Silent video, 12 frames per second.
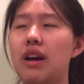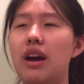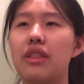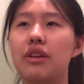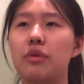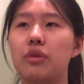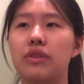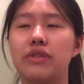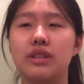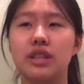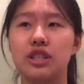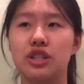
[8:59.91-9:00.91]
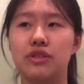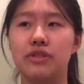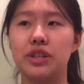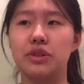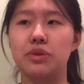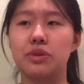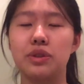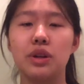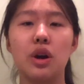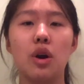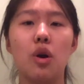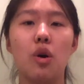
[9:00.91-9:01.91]
either one of his interviews
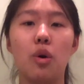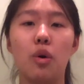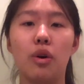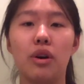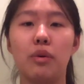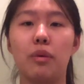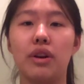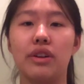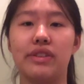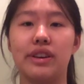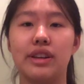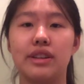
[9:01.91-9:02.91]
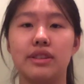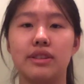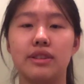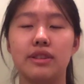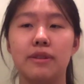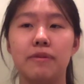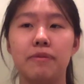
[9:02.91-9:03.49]
or one of his